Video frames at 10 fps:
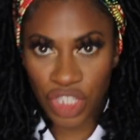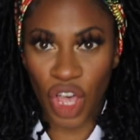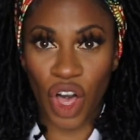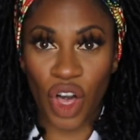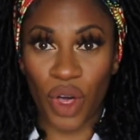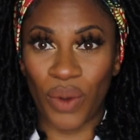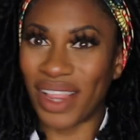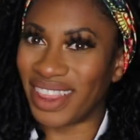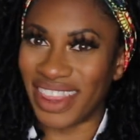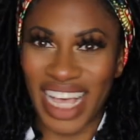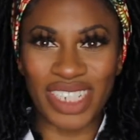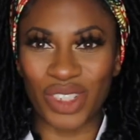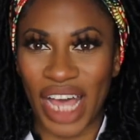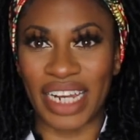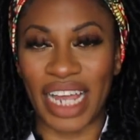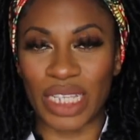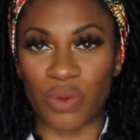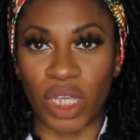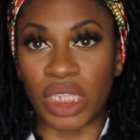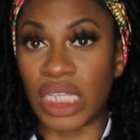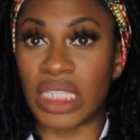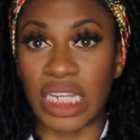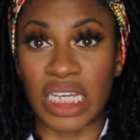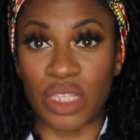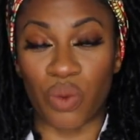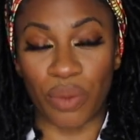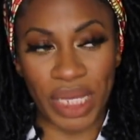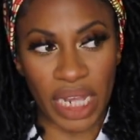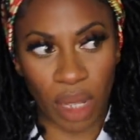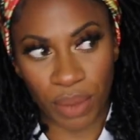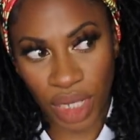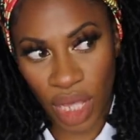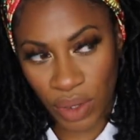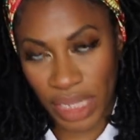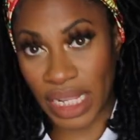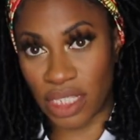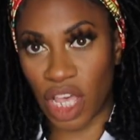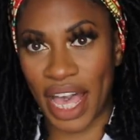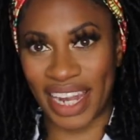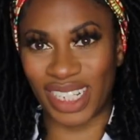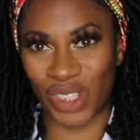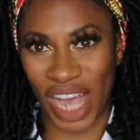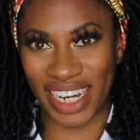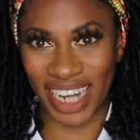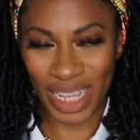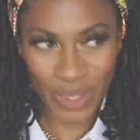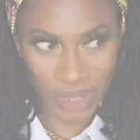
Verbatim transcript: So let's try the next one. Links to these will be down below. Let's go ahead and try the next